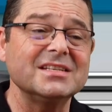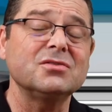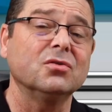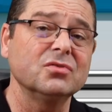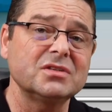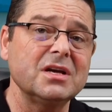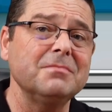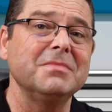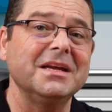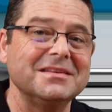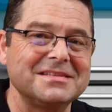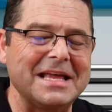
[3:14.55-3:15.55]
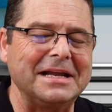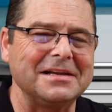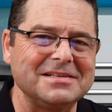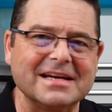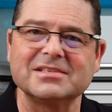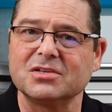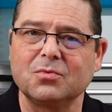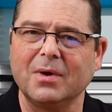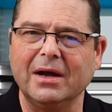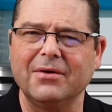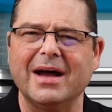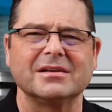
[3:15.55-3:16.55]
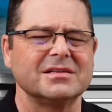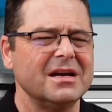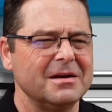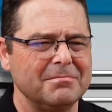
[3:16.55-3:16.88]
It also means that it doesn't wear out.